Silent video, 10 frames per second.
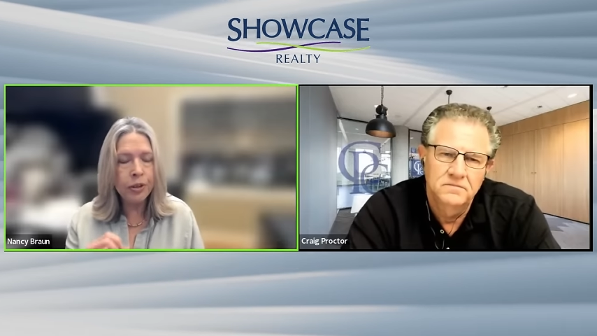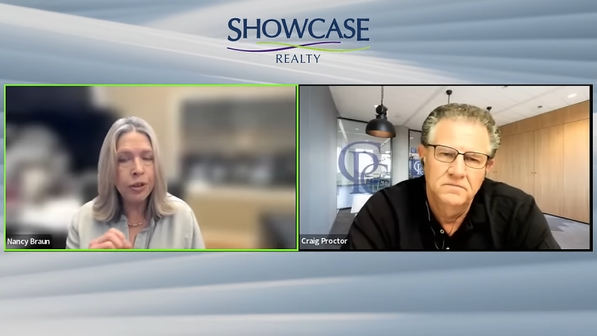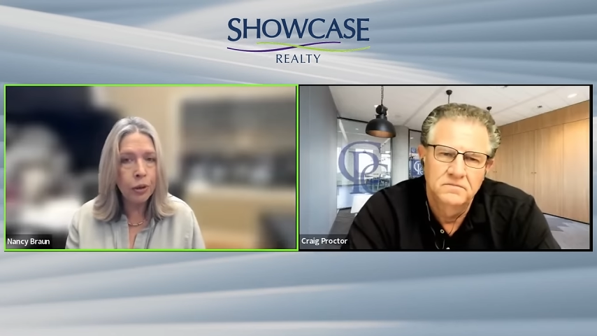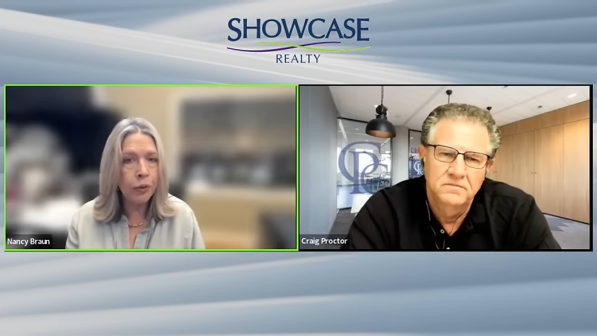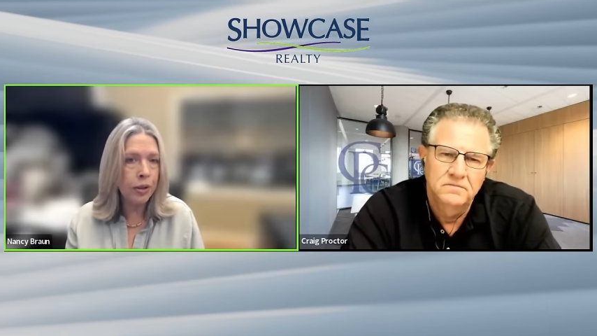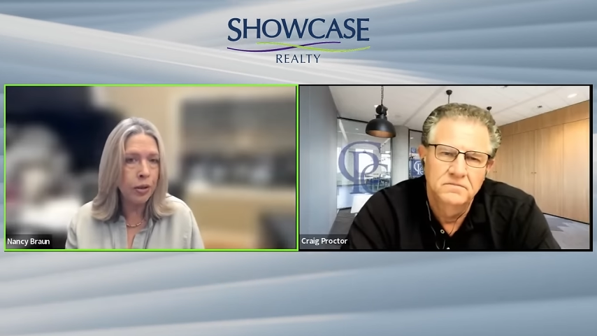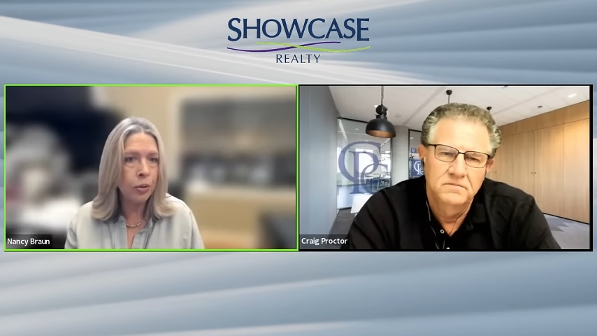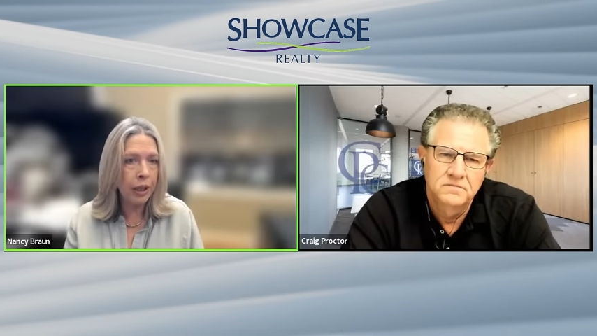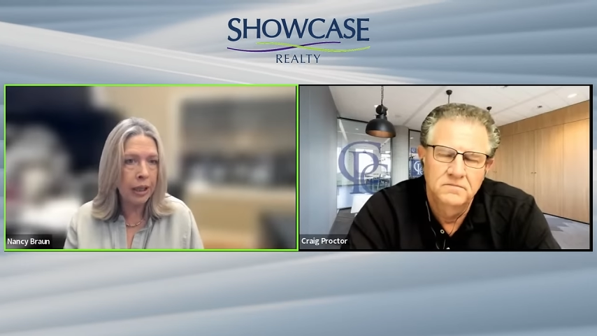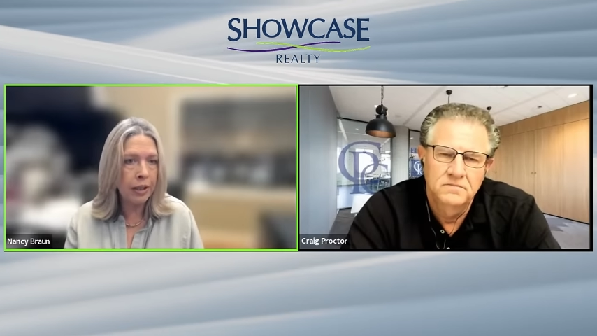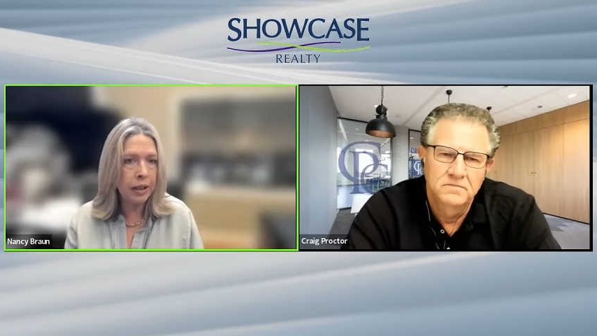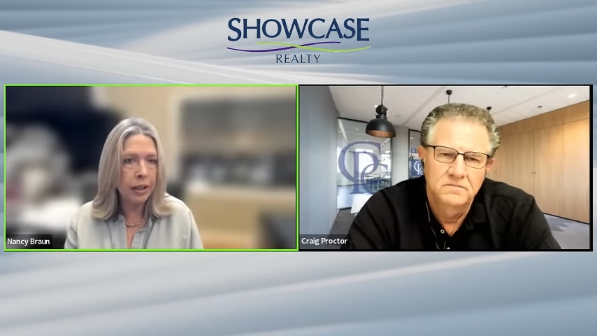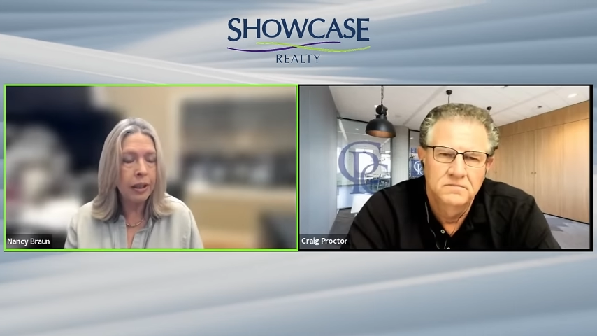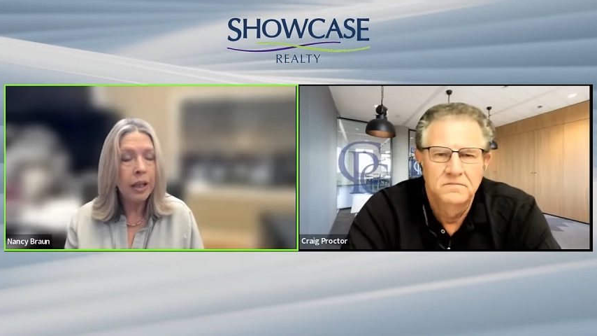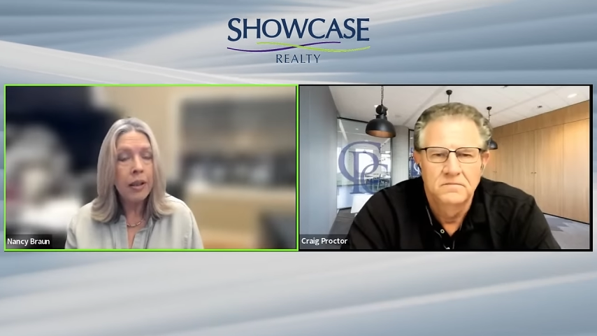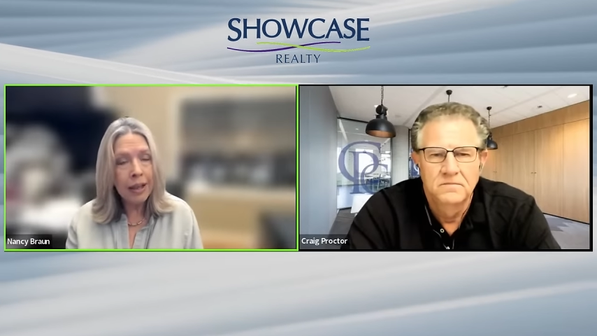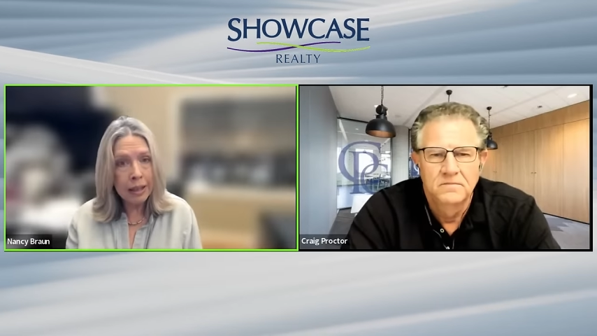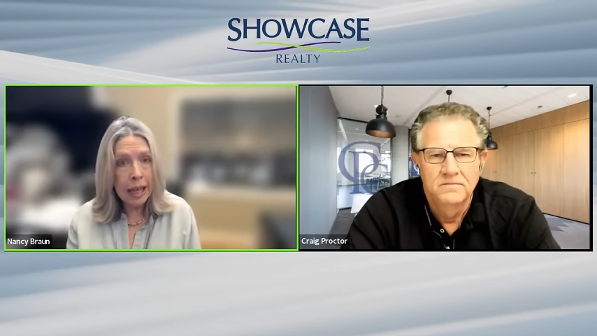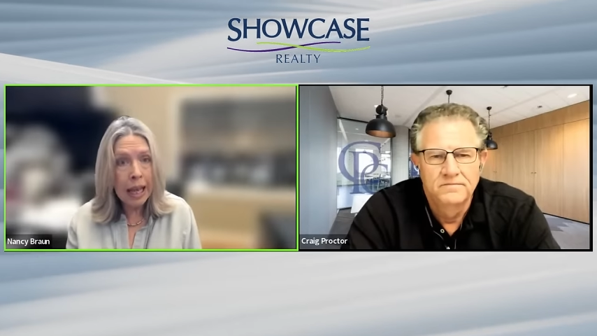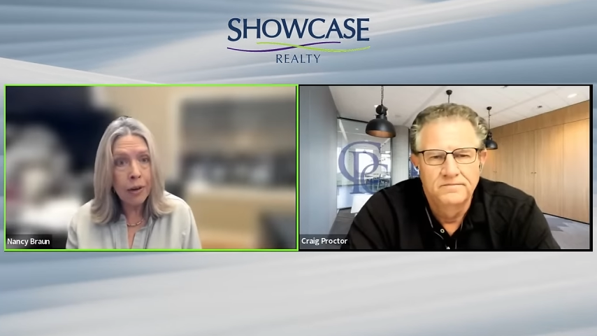Speaker 1: service oriented,
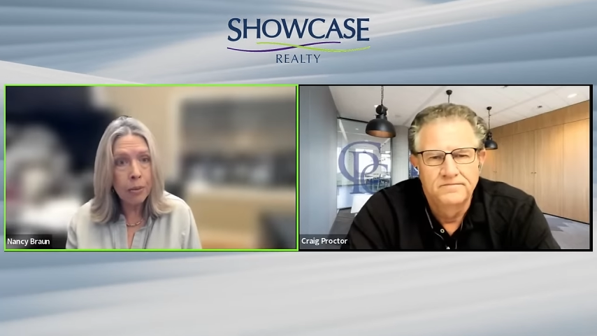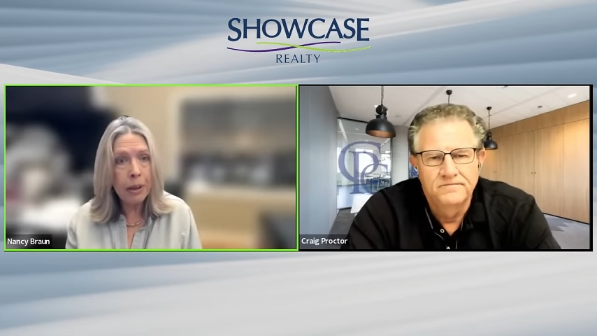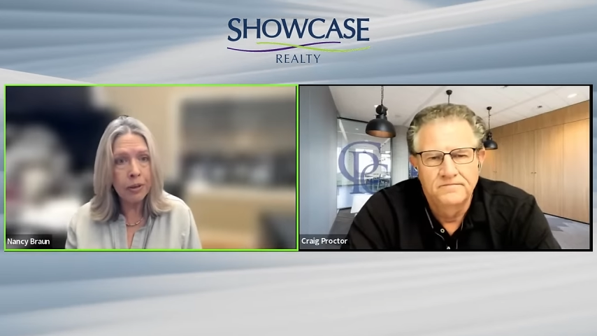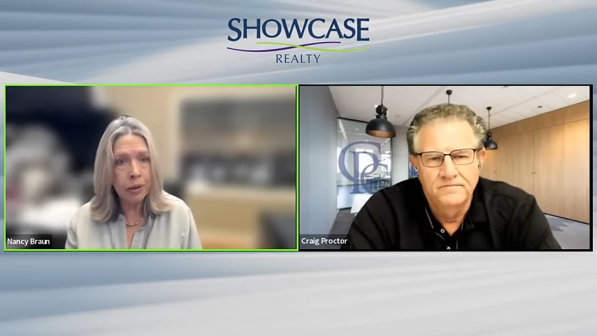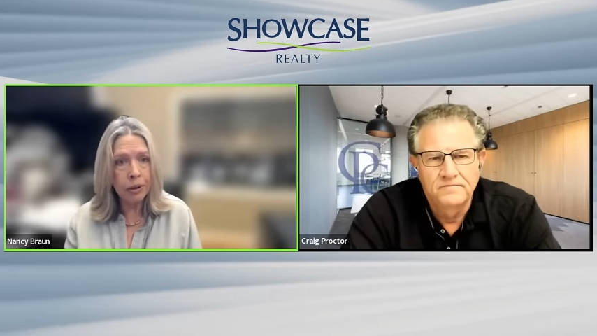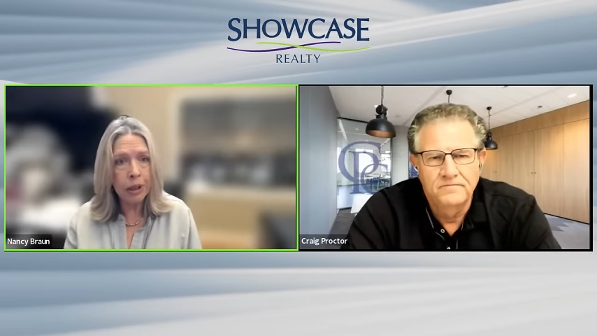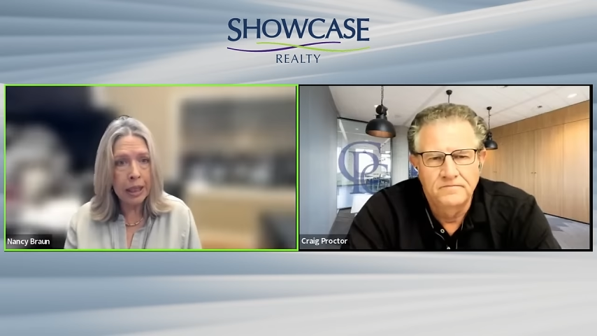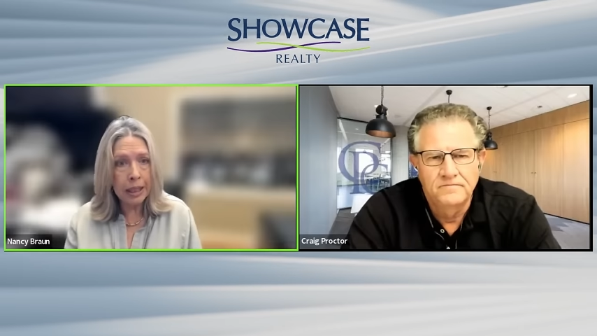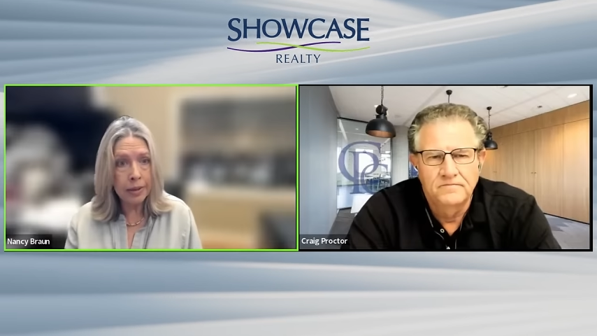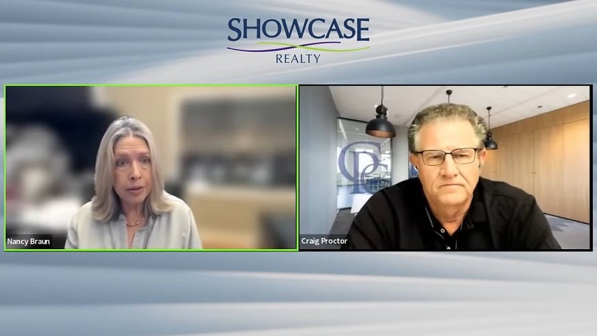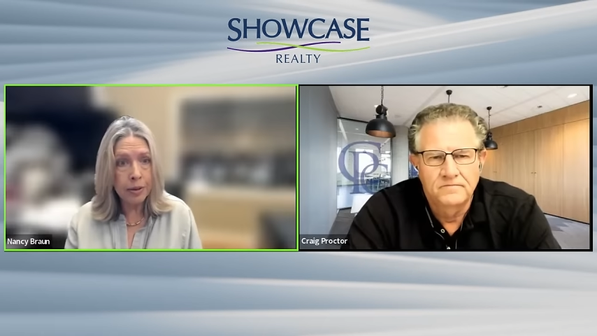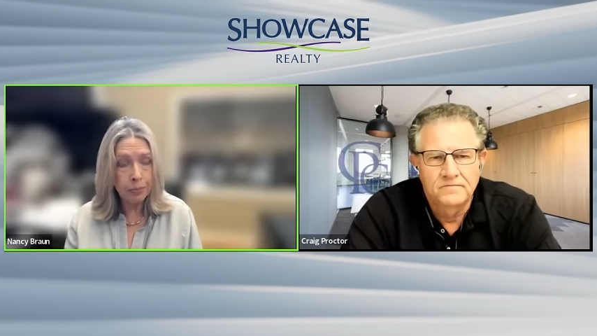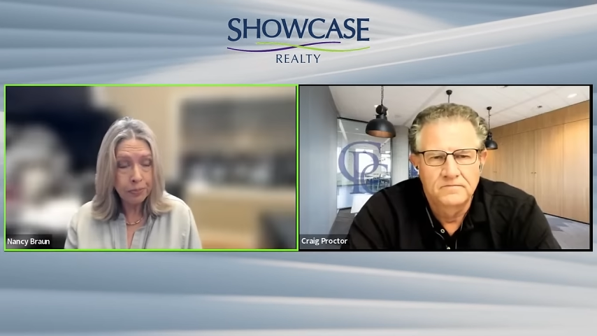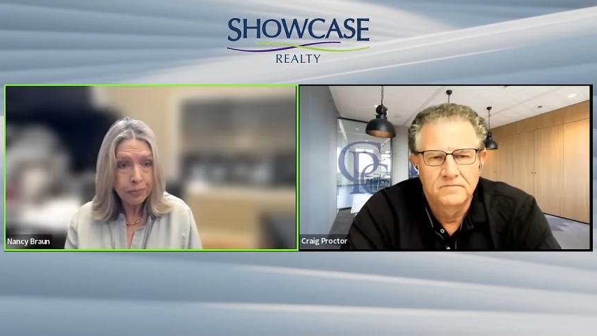care about their clients,